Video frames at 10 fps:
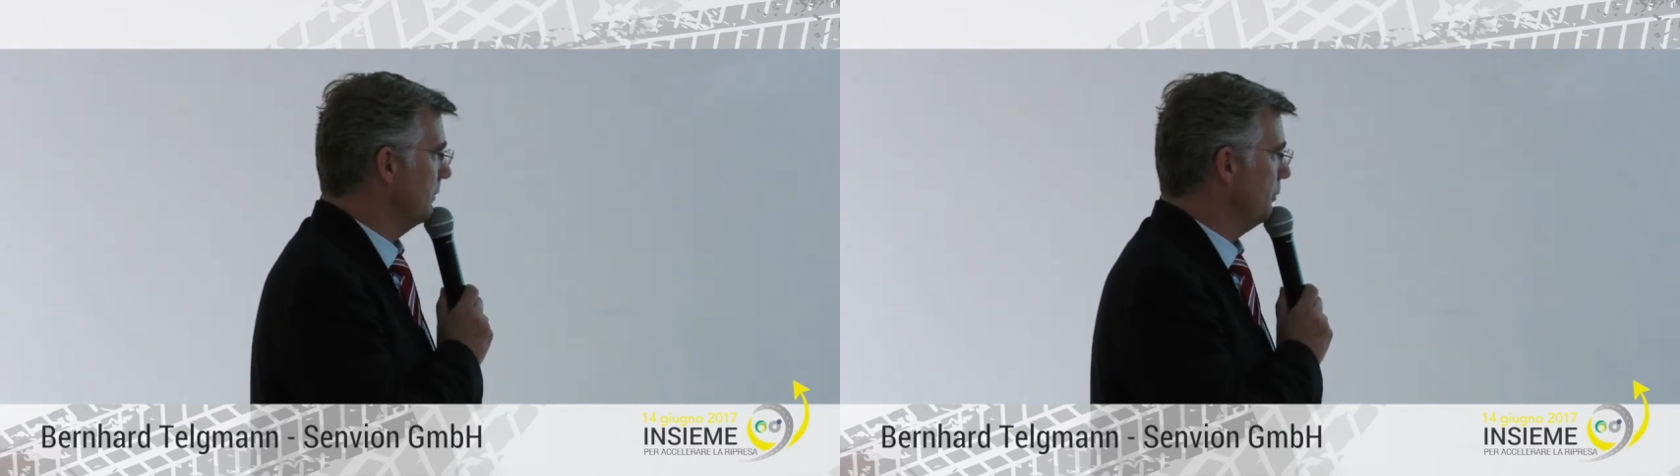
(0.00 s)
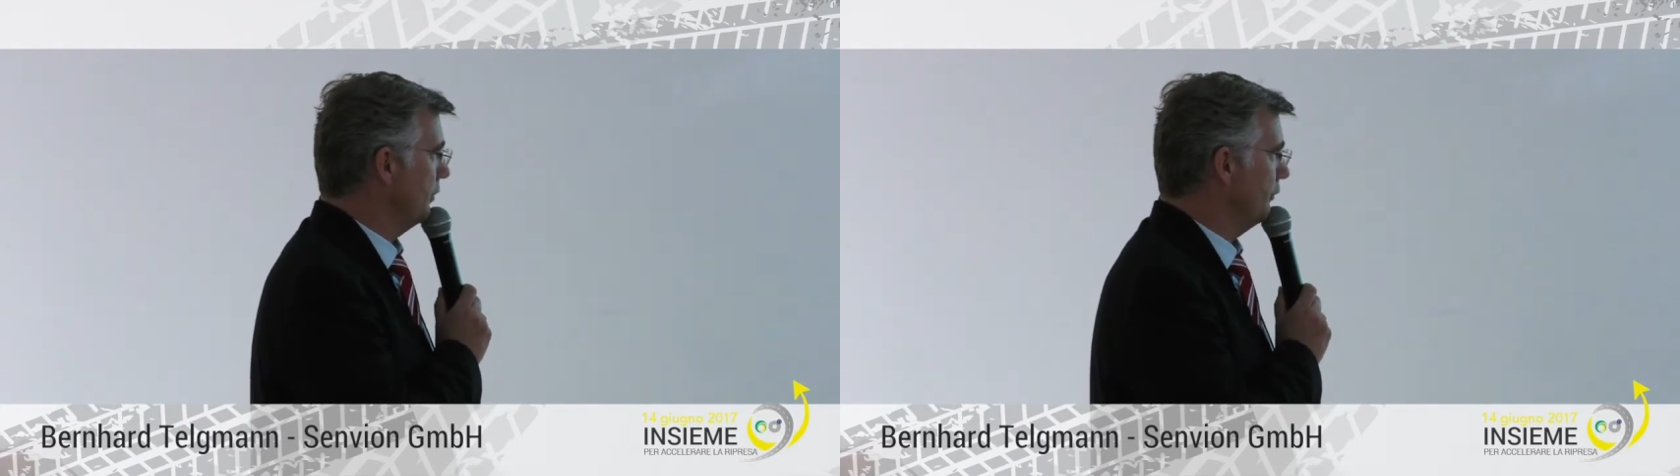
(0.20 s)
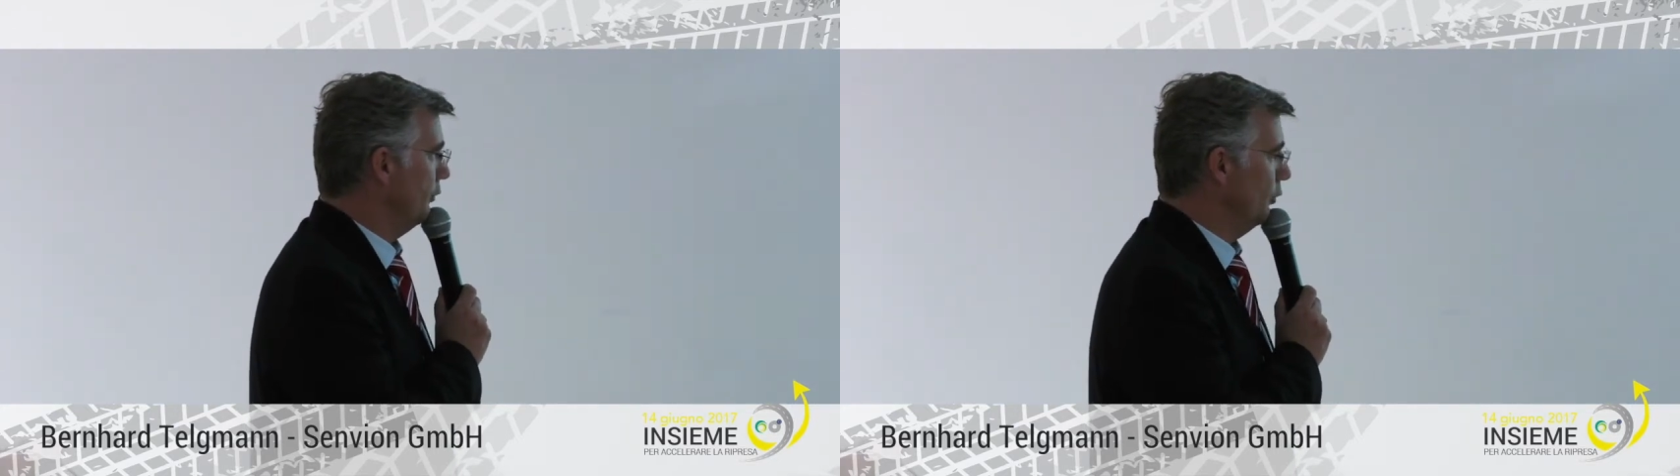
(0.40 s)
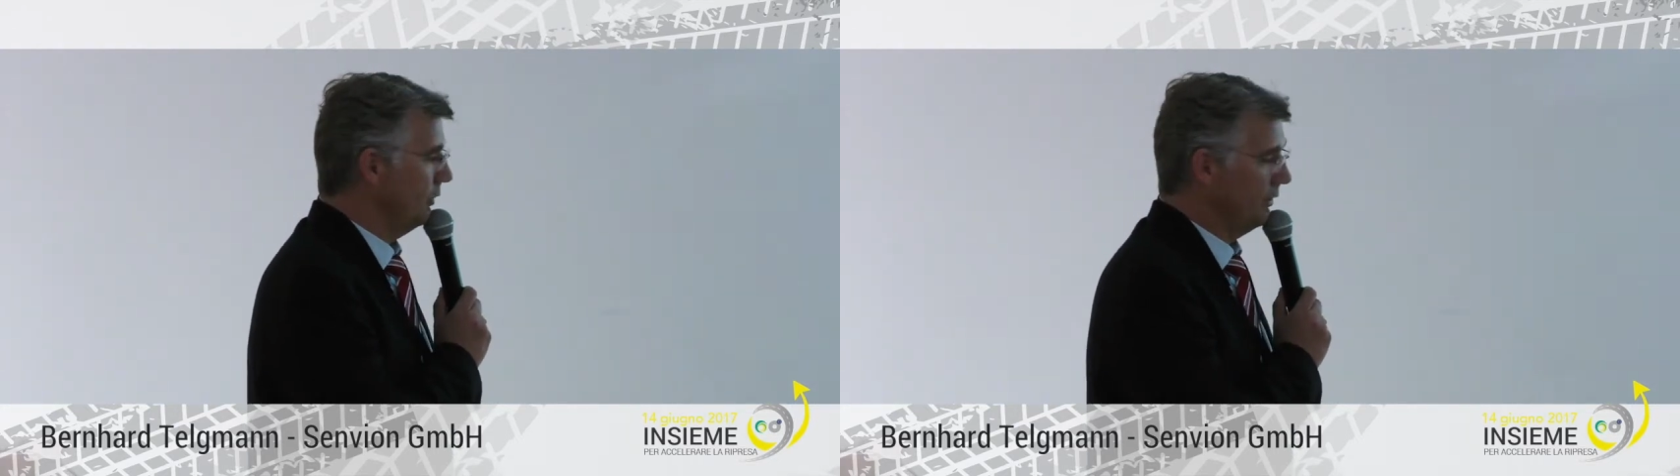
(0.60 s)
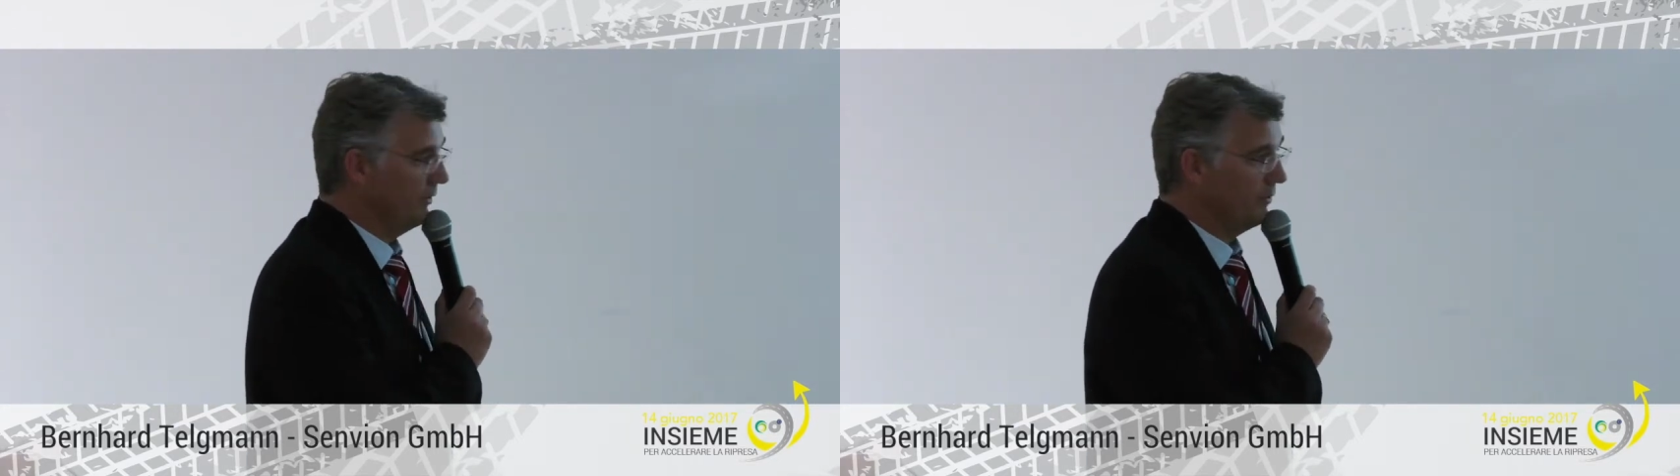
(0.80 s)
the
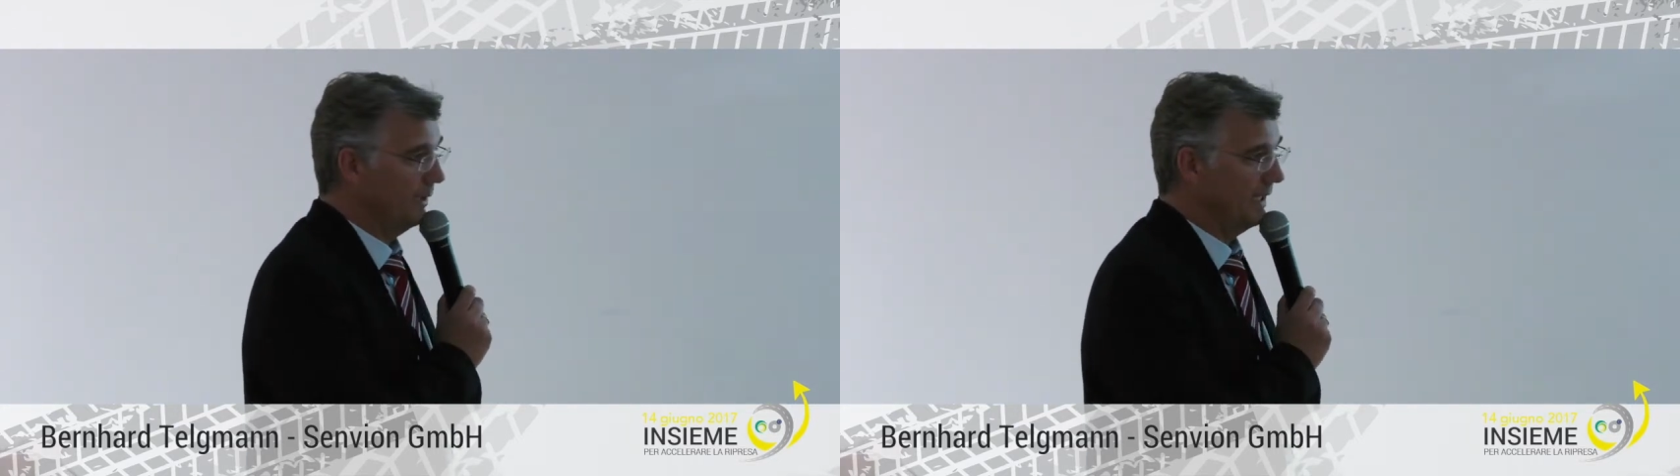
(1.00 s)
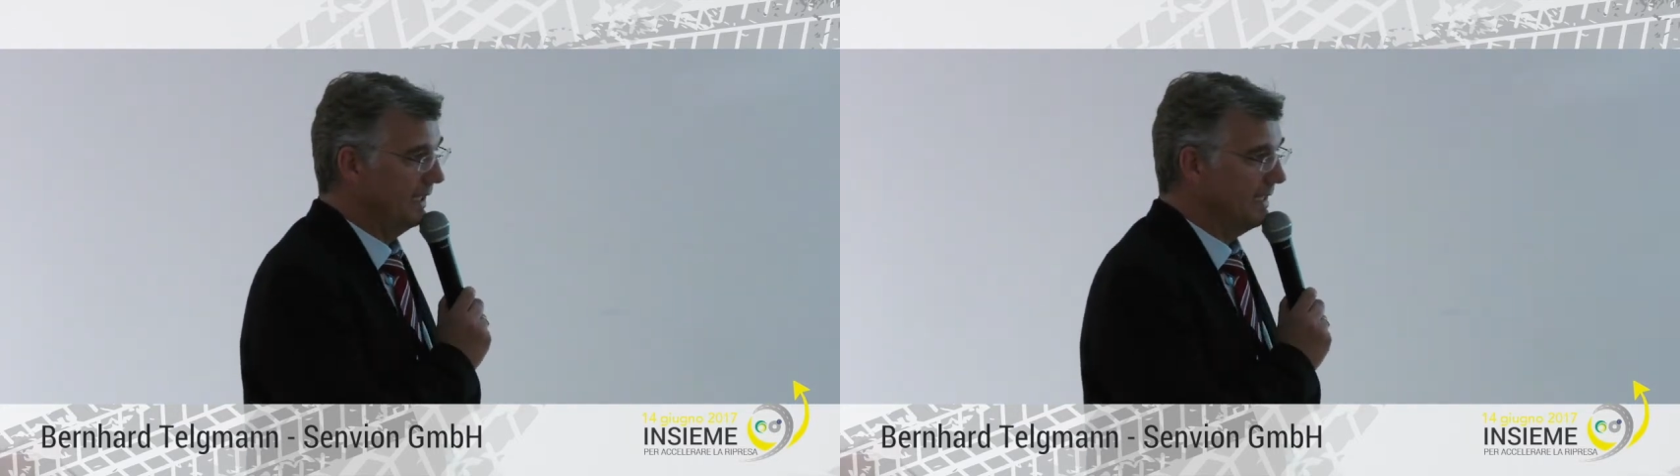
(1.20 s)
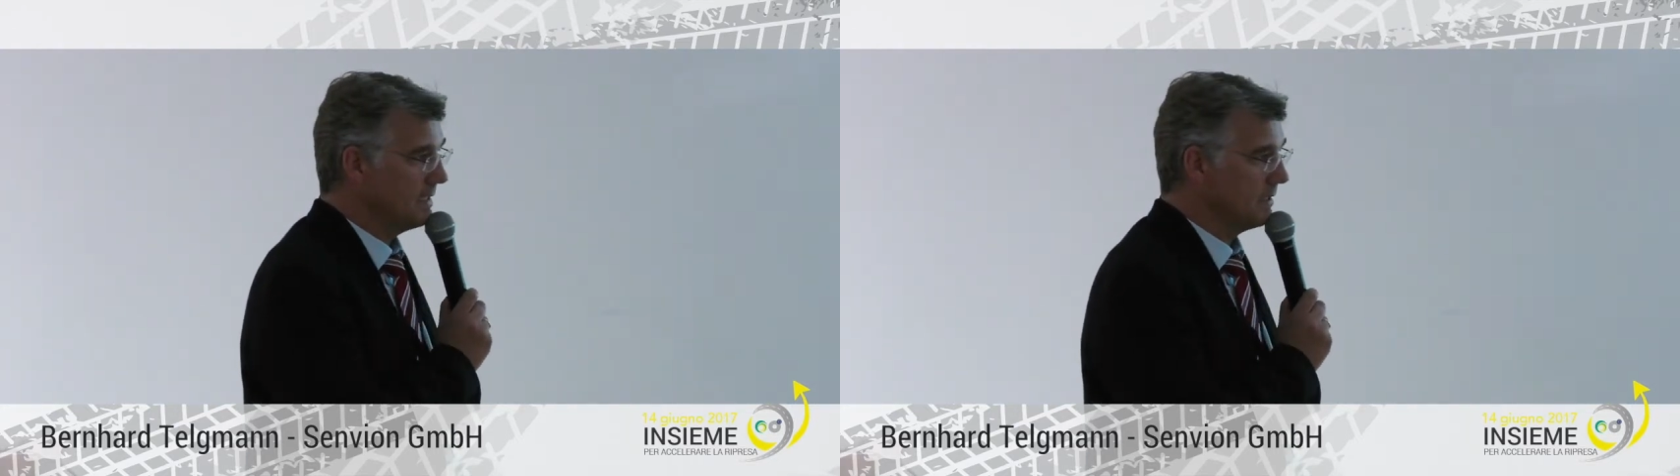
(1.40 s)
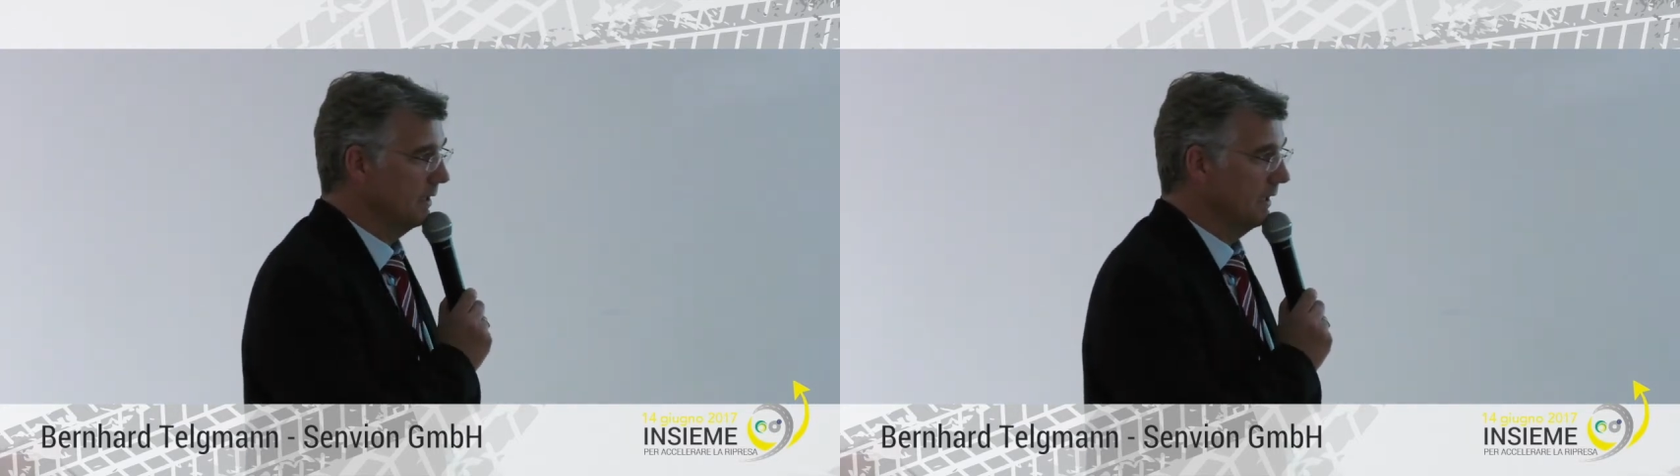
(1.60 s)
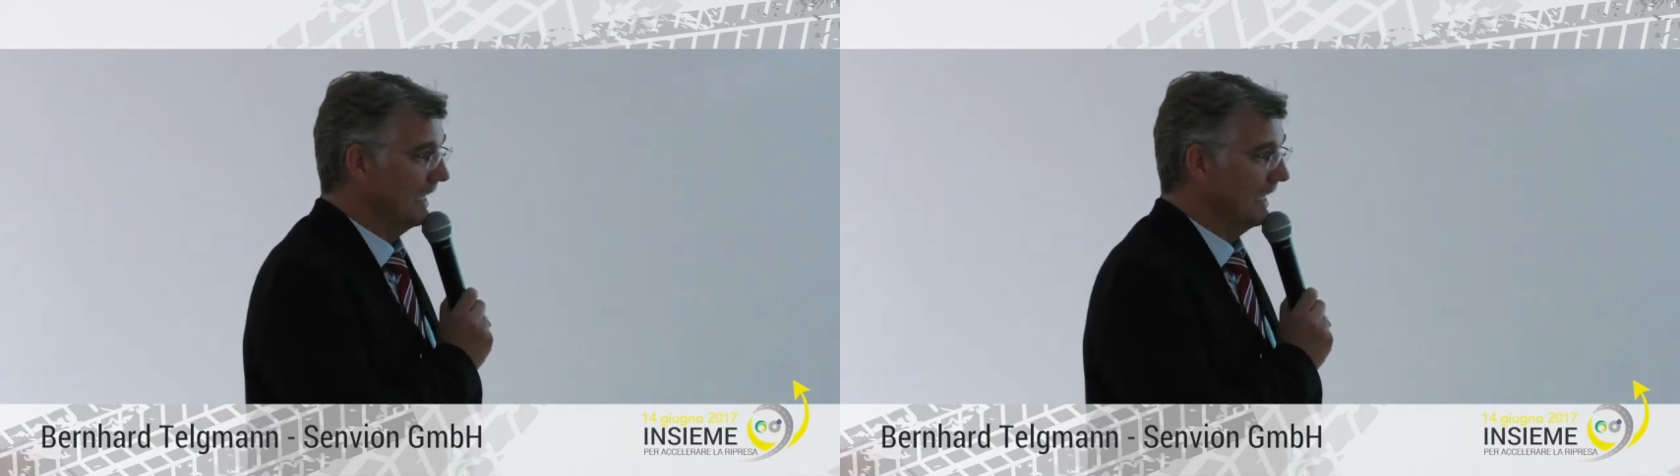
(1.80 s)
portfolio in 3 years,